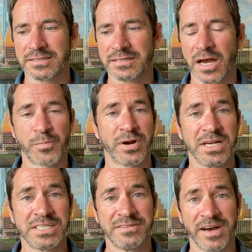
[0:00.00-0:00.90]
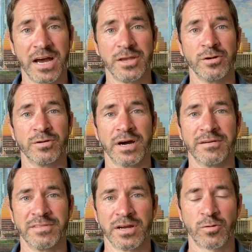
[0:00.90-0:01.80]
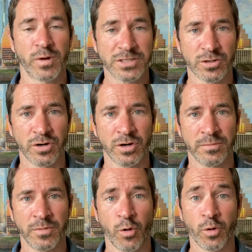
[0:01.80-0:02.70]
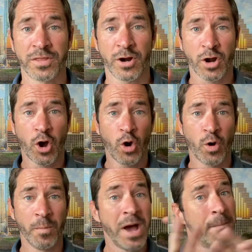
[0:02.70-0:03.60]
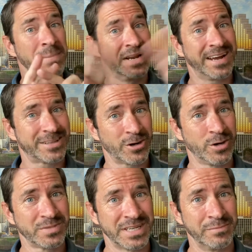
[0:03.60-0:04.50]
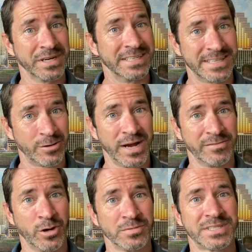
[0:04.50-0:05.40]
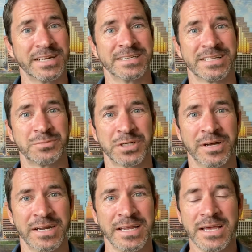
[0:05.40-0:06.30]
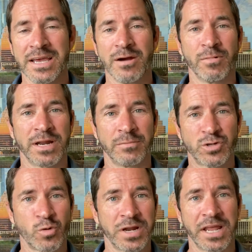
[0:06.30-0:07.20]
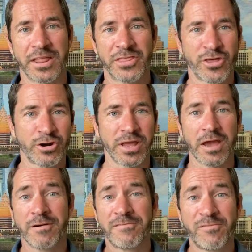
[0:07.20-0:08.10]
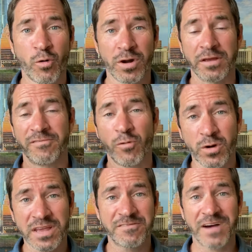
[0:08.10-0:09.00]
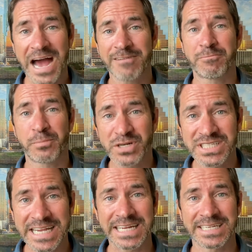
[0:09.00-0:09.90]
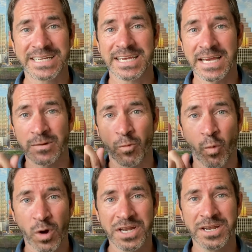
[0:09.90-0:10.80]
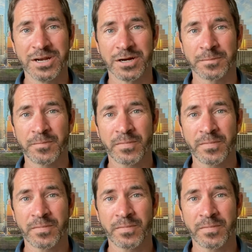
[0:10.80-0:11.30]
appraised value of their rental home or their home, but not their homestead because they don't have the homestead exemption on it, went up 20, 30, 40, 45% in 1 year.